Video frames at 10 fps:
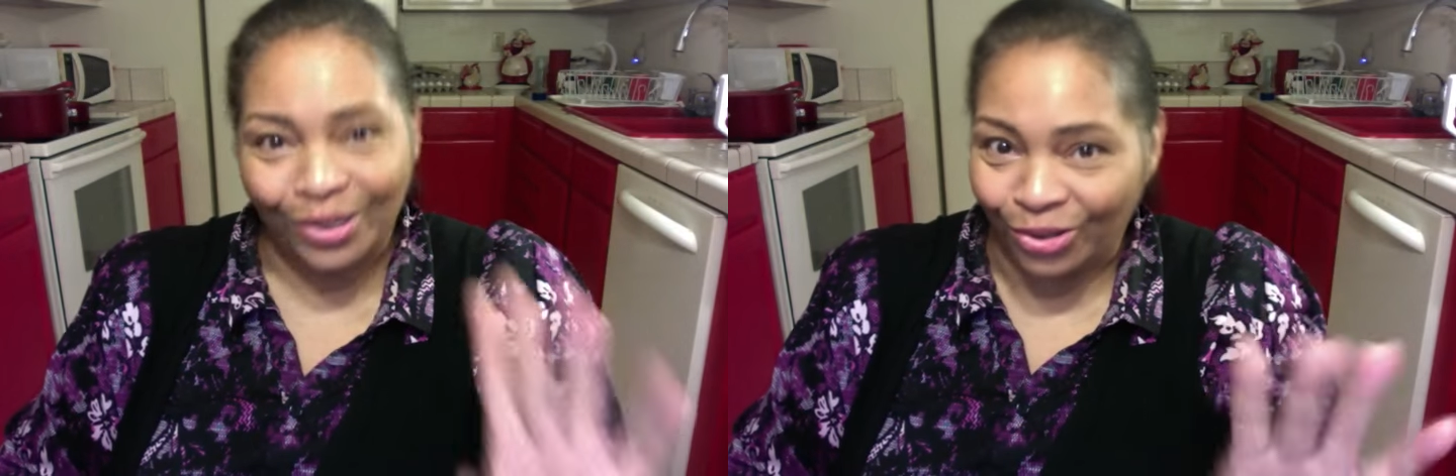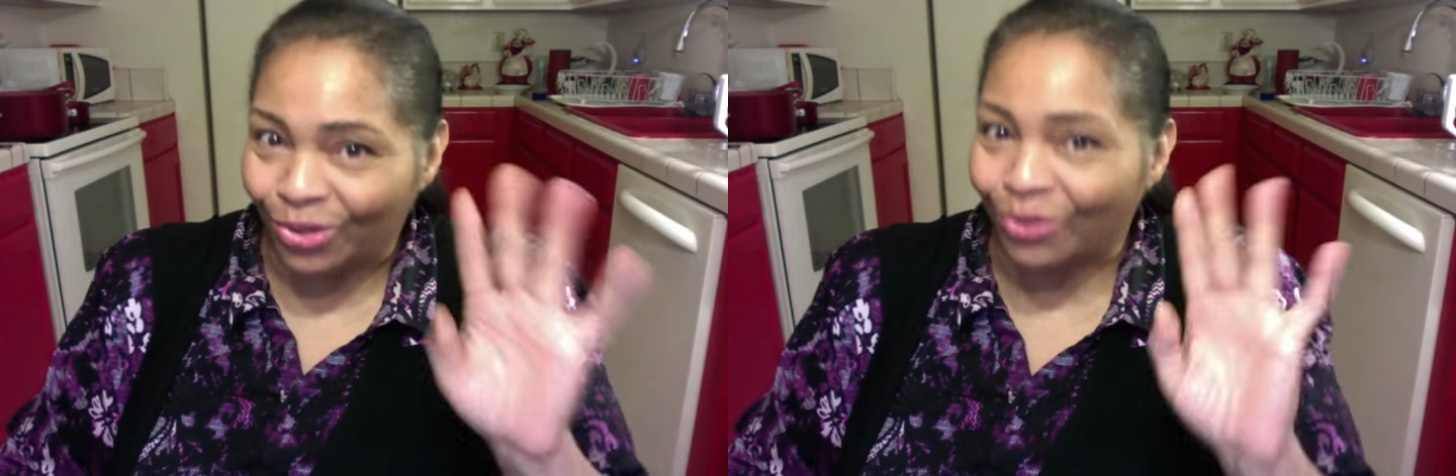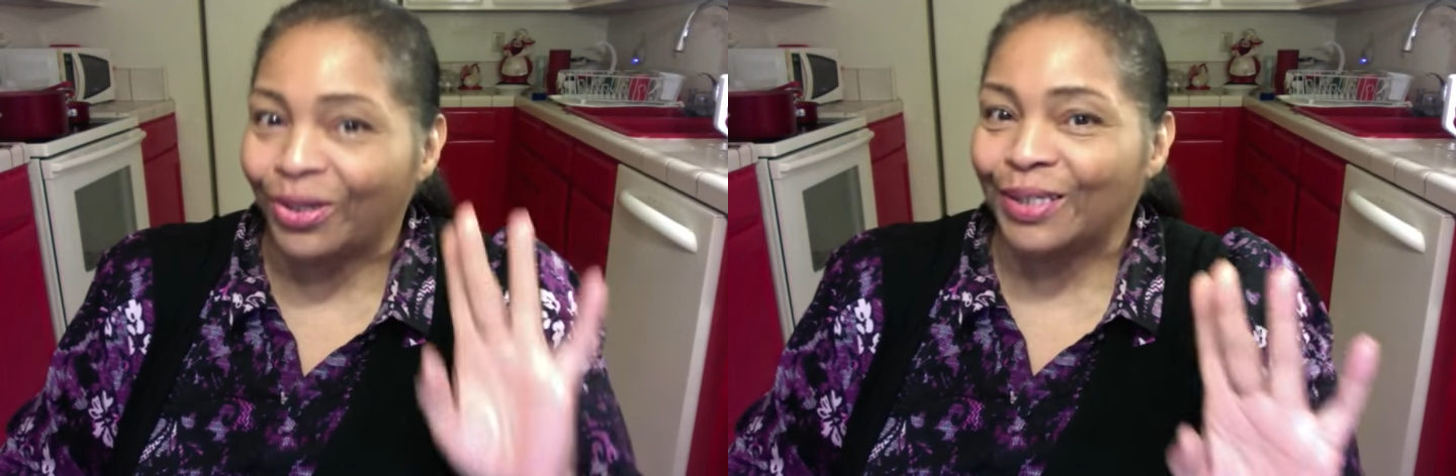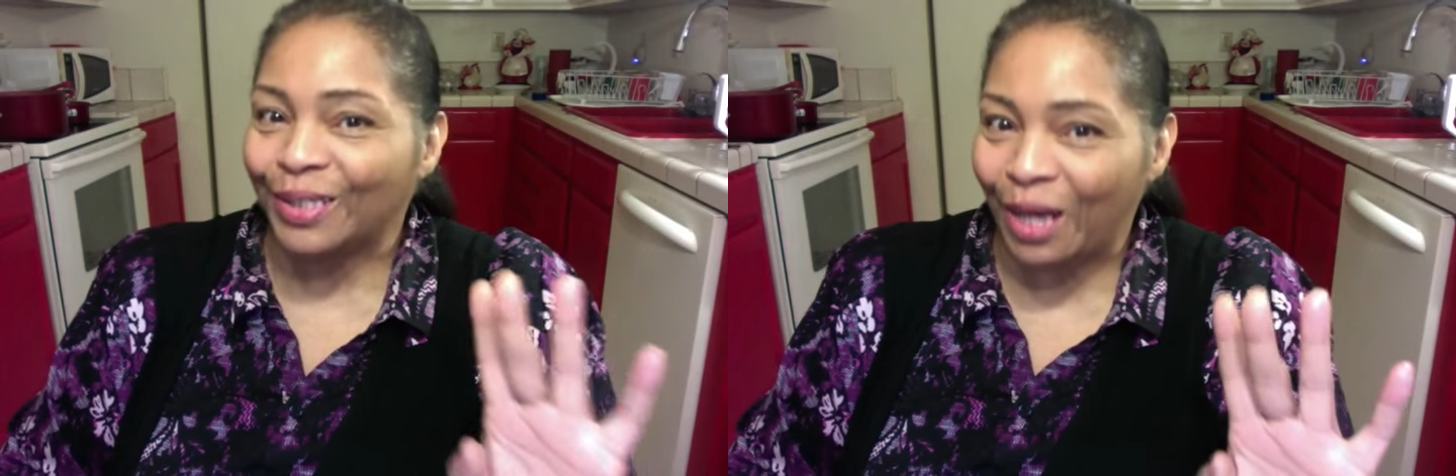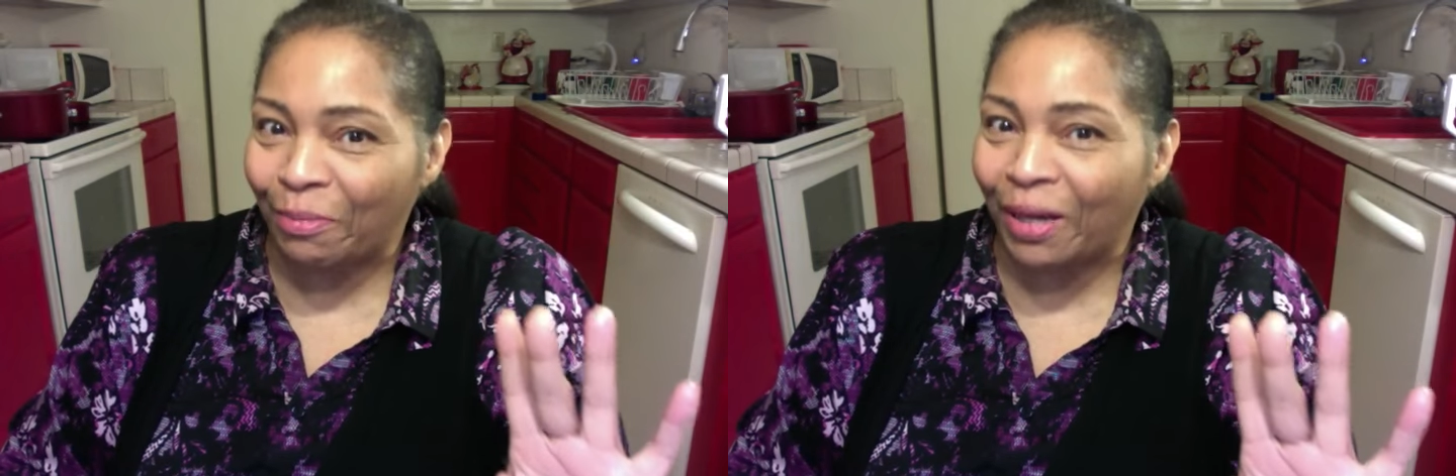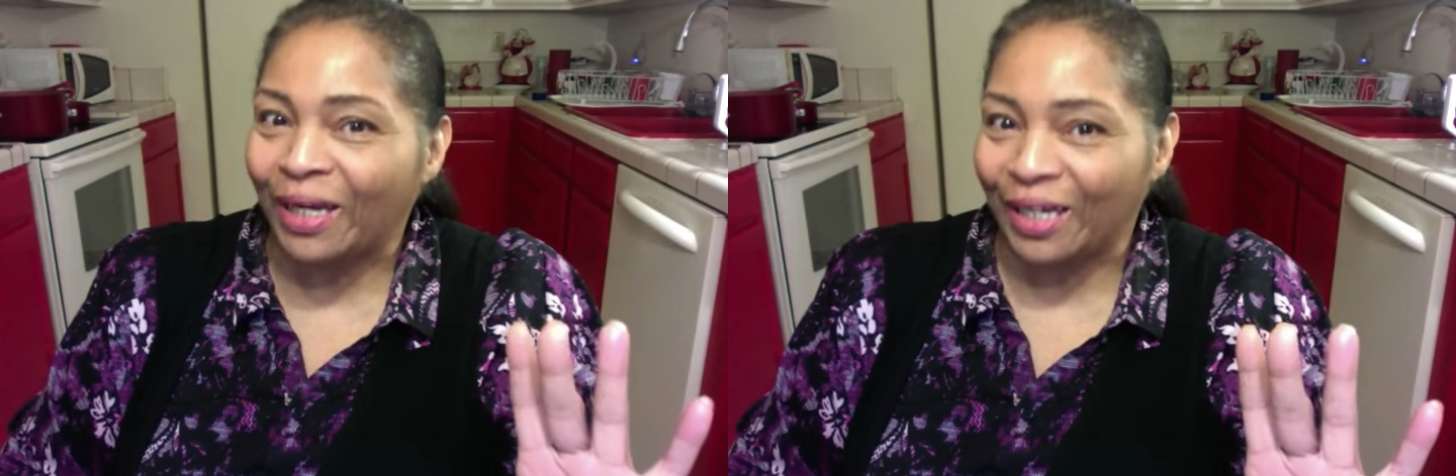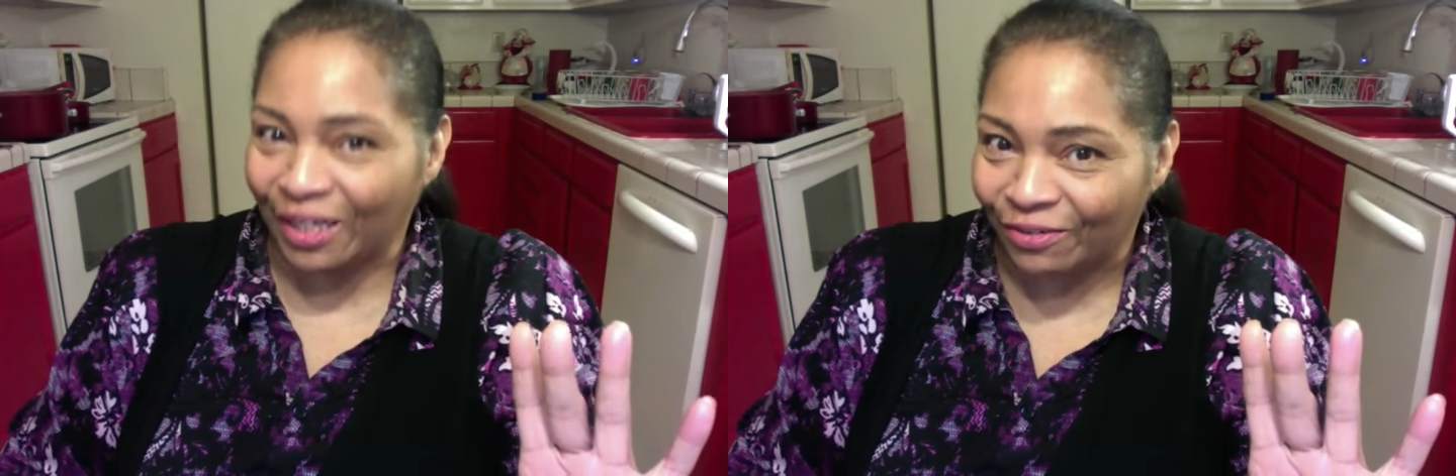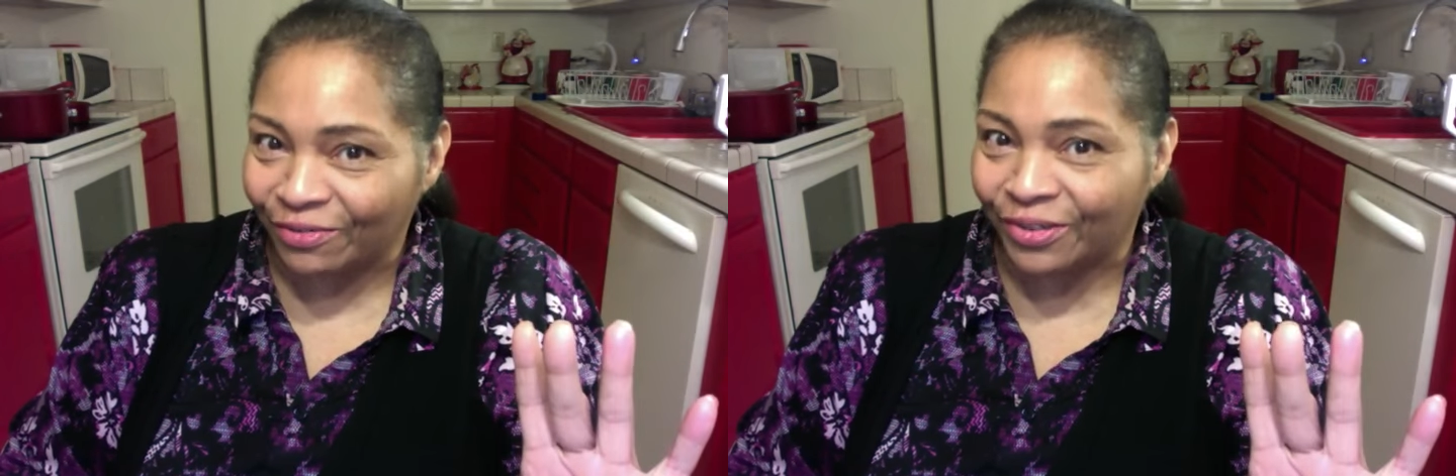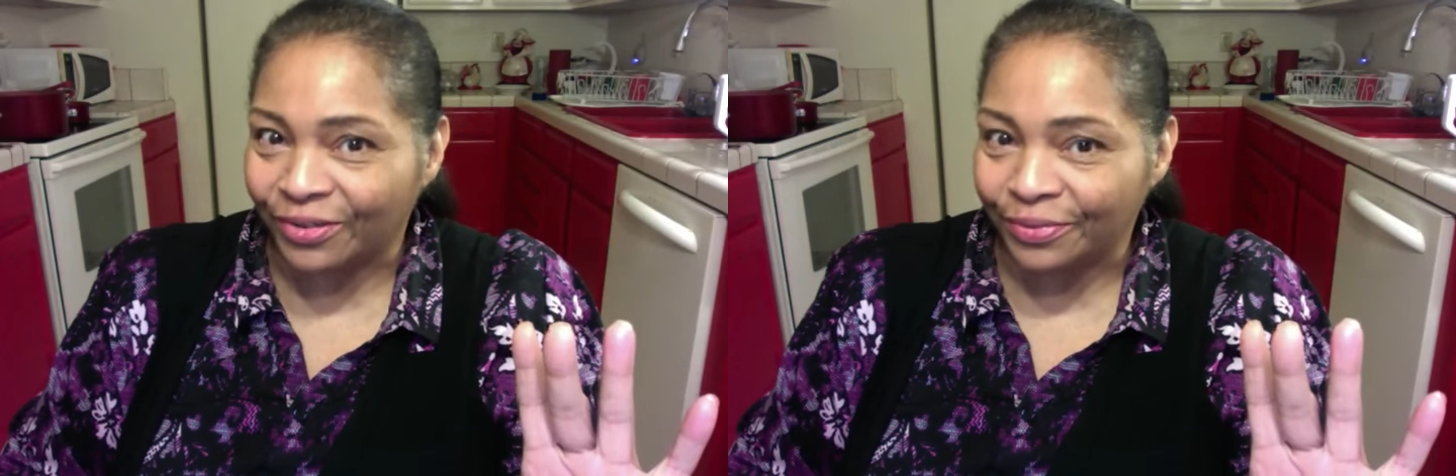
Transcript: You know, that's not my gift.